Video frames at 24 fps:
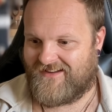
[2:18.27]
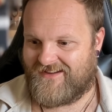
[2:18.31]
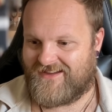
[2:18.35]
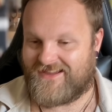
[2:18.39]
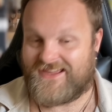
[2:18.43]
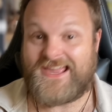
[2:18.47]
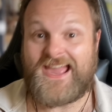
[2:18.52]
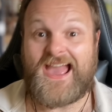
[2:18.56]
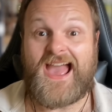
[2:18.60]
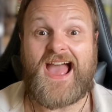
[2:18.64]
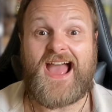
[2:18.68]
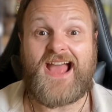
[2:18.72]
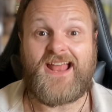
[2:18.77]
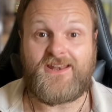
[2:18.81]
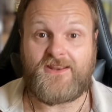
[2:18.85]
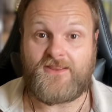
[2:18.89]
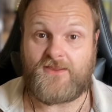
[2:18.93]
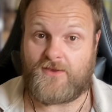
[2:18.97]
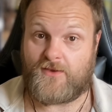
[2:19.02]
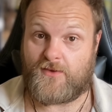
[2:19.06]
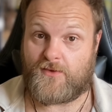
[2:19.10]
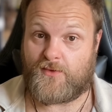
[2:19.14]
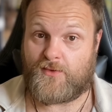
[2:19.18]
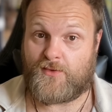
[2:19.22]
can
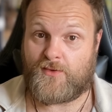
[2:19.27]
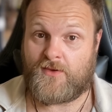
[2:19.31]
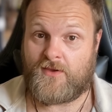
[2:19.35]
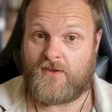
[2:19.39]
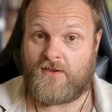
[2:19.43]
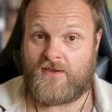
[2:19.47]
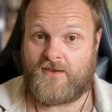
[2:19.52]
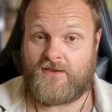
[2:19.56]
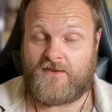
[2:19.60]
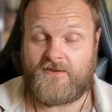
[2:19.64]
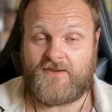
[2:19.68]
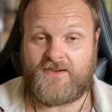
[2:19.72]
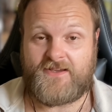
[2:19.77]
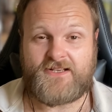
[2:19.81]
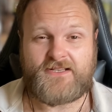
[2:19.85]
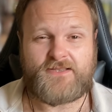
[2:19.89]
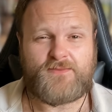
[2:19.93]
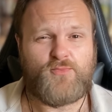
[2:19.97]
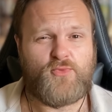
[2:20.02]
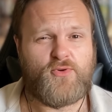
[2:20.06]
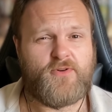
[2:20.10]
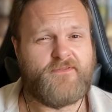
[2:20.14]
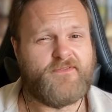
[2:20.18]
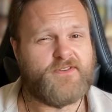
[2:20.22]
you, it's
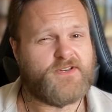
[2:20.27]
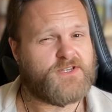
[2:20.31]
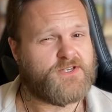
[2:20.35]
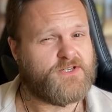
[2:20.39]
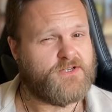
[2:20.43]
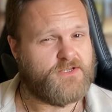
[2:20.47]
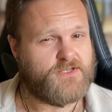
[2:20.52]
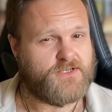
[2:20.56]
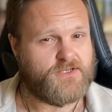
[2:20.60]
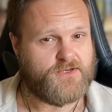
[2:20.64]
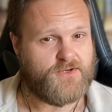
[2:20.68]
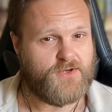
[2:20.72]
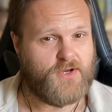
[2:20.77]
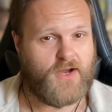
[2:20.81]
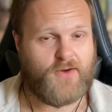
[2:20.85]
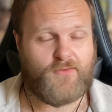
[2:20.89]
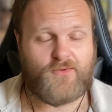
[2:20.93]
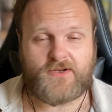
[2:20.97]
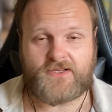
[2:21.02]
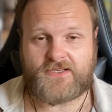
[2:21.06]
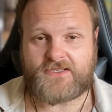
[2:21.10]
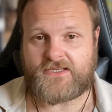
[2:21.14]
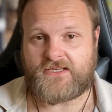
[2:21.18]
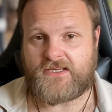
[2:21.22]
more of a should you. I want
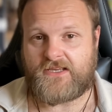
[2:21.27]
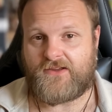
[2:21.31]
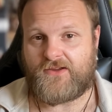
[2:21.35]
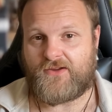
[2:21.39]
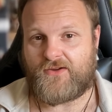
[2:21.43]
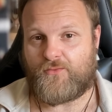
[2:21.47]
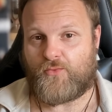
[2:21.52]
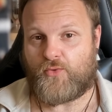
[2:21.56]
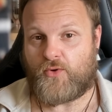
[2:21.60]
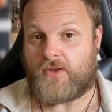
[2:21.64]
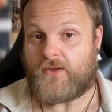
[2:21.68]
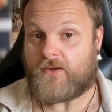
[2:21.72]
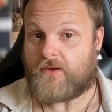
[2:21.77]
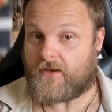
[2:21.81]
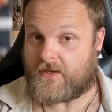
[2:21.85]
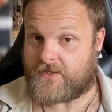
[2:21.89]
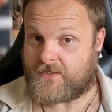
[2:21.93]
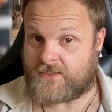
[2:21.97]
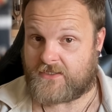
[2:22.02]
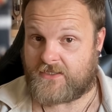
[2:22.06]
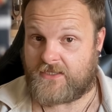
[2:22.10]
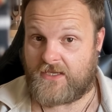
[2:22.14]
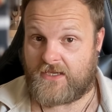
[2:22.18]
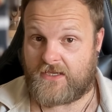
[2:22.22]
to see what you guys
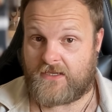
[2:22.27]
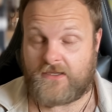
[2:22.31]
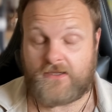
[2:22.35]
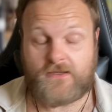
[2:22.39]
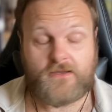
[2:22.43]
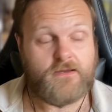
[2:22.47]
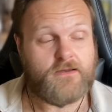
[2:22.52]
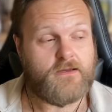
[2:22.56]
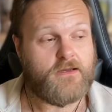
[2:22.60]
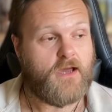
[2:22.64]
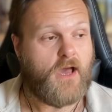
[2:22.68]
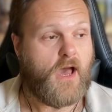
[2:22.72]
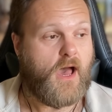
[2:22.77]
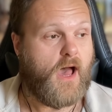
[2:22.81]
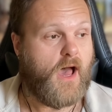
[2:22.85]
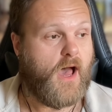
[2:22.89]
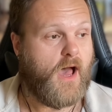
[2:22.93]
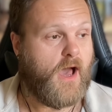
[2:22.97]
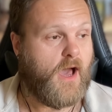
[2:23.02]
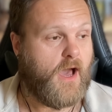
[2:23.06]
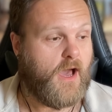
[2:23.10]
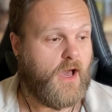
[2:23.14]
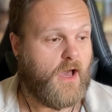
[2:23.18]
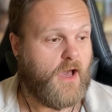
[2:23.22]
think,
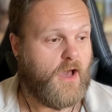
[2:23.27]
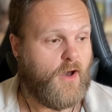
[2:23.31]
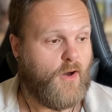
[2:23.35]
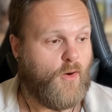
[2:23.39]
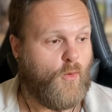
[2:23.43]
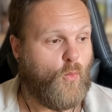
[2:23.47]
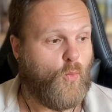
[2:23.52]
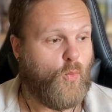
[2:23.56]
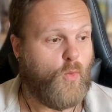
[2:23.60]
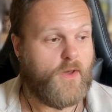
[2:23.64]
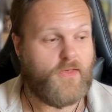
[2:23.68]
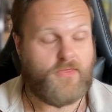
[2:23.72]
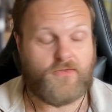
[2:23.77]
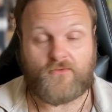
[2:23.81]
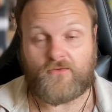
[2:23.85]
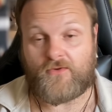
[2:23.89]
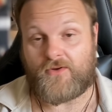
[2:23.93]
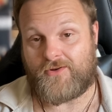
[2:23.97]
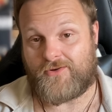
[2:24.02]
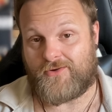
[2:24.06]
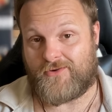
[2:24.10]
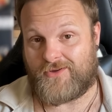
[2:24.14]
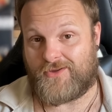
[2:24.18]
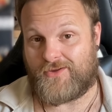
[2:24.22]
whether or
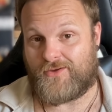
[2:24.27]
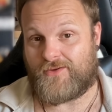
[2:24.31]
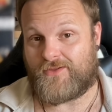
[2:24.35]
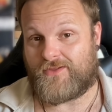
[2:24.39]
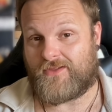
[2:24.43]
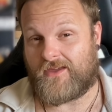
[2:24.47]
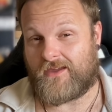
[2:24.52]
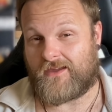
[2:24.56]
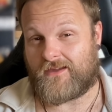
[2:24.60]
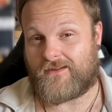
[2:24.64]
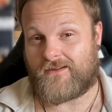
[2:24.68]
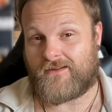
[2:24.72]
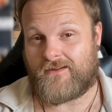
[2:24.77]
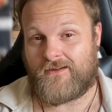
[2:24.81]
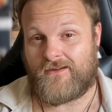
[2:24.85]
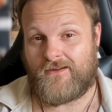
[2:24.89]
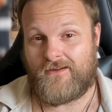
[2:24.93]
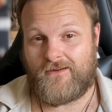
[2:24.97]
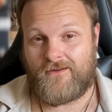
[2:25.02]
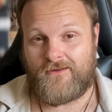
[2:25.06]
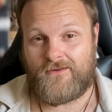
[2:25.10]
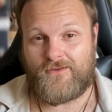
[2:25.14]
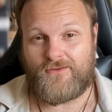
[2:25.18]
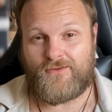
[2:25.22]
not you think
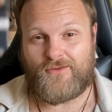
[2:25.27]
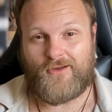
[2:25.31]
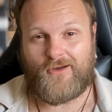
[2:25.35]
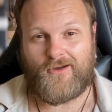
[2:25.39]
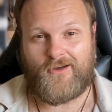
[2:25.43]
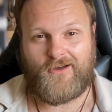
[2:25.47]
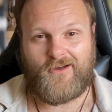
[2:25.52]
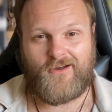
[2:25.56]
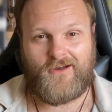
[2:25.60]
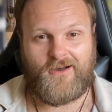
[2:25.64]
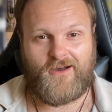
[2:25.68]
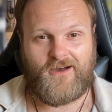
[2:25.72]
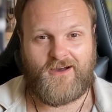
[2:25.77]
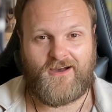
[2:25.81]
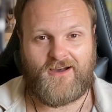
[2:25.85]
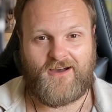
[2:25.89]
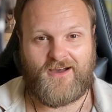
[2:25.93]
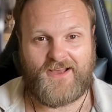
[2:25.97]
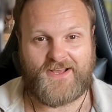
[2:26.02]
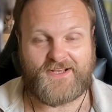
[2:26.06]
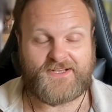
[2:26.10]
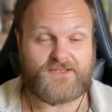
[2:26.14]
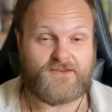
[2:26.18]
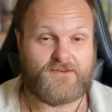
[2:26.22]
that
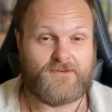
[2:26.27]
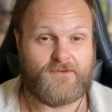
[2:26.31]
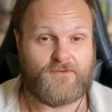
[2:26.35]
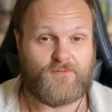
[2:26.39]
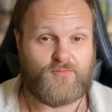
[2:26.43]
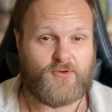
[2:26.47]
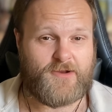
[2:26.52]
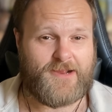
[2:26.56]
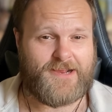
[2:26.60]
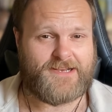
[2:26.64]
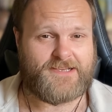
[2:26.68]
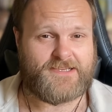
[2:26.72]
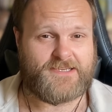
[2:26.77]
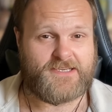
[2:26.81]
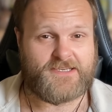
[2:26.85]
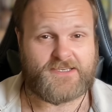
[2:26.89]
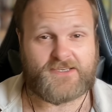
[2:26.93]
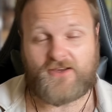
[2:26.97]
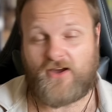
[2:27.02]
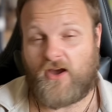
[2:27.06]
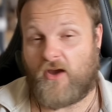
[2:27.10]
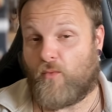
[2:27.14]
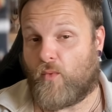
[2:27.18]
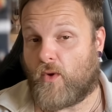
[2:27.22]
it's good practice.
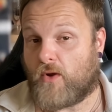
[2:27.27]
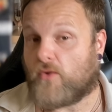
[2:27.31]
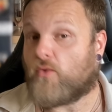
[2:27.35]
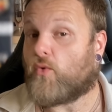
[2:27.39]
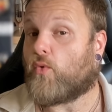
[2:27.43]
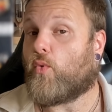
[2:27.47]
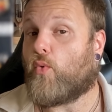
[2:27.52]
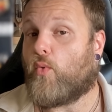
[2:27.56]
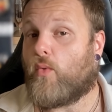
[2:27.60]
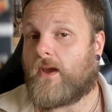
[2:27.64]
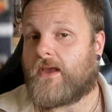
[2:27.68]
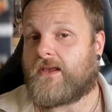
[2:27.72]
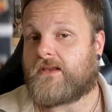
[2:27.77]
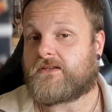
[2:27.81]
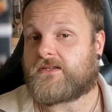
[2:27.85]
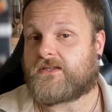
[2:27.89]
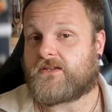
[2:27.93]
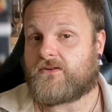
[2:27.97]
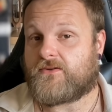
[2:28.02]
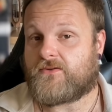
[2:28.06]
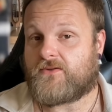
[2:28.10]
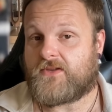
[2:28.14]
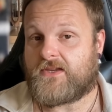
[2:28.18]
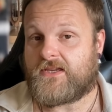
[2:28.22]
I won't always
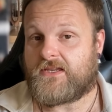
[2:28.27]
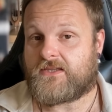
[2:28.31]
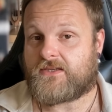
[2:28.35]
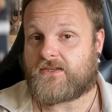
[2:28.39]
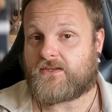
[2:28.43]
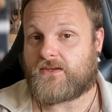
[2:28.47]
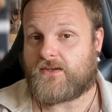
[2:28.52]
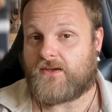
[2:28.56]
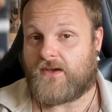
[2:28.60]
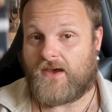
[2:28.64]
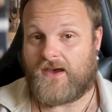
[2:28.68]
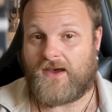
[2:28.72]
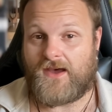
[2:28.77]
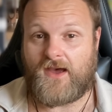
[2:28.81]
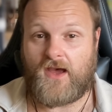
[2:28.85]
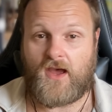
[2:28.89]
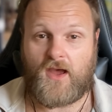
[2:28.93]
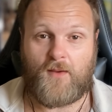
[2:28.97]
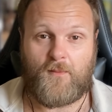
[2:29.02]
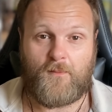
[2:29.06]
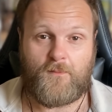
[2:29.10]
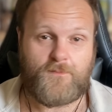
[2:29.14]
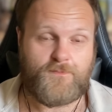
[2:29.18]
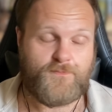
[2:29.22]
do this,
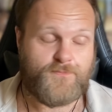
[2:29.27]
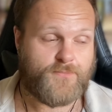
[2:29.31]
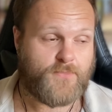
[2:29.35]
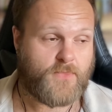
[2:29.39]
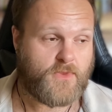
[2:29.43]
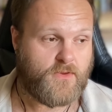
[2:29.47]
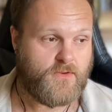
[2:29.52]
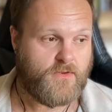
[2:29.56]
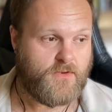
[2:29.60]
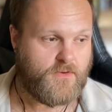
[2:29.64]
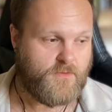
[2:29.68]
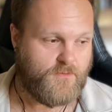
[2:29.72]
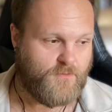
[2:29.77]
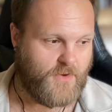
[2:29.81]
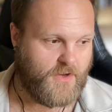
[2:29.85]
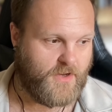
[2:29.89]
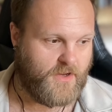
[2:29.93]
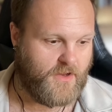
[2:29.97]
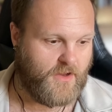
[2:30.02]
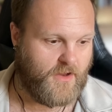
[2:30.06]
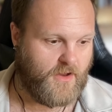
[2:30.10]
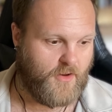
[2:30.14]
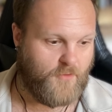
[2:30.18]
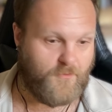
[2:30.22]

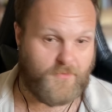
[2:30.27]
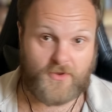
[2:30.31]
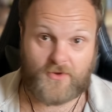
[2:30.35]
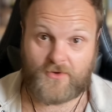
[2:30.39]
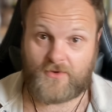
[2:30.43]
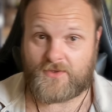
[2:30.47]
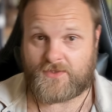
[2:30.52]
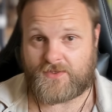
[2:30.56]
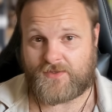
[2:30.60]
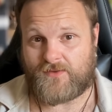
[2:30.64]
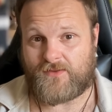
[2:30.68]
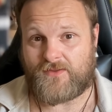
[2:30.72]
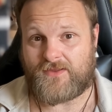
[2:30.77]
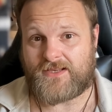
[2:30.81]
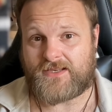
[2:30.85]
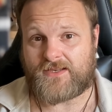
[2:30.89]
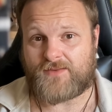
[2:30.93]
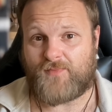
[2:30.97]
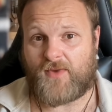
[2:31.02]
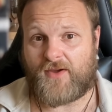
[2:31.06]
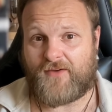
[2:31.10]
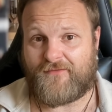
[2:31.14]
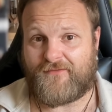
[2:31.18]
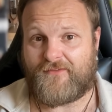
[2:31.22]
but I'll be honest with you, this is
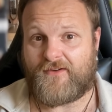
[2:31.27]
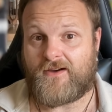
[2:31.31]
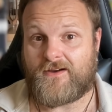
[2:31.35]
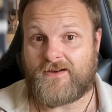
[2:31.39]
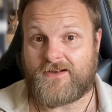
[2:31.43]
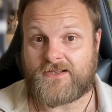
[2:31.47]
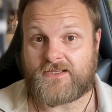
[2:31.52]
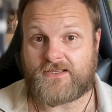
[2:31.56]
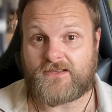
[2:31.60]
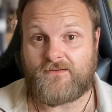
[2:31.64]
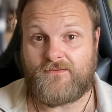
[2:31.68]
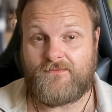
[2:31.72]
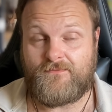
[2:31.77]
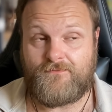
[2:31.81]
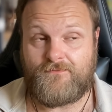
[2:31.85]
my first